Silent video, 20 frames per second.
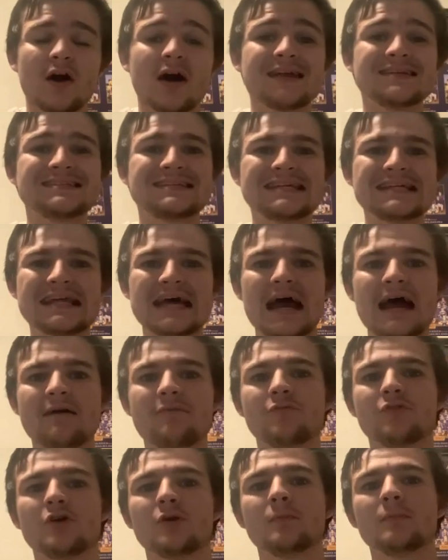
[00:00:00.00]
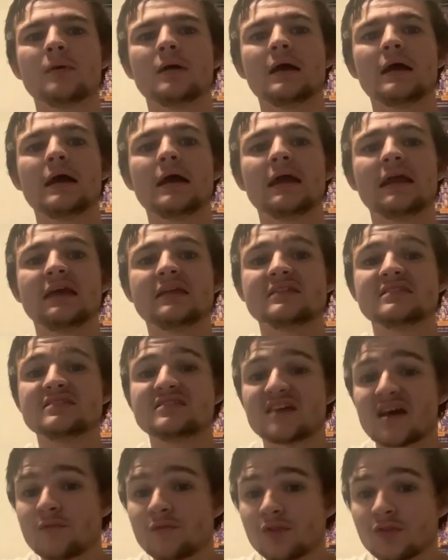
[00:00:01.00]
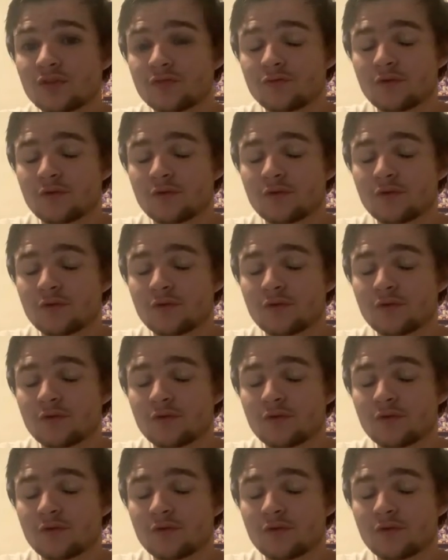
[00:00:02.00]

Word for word: I did have them in seventh